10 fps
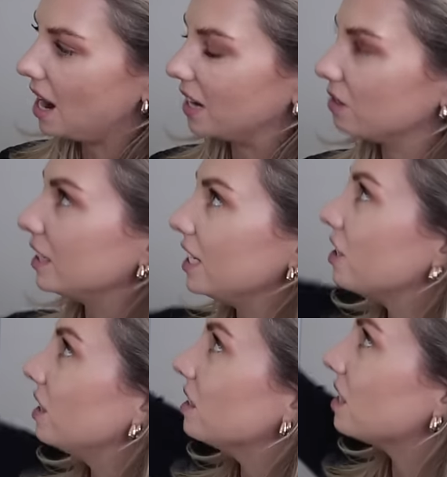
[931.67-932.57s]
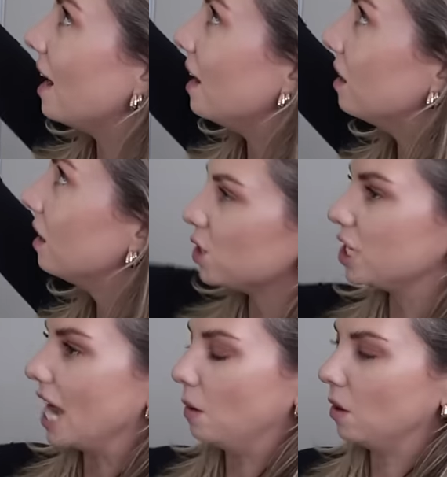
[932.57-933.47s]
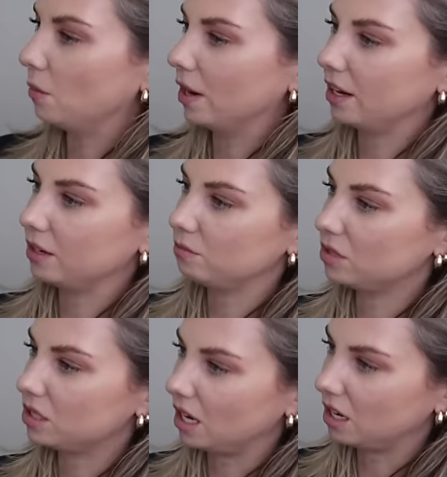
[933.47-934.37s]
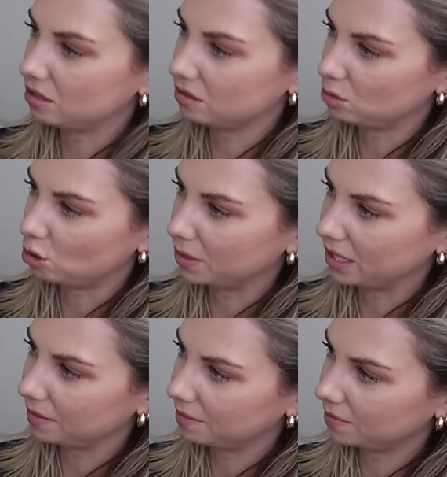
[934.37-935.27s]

I can reach the entire shower when I stand normally.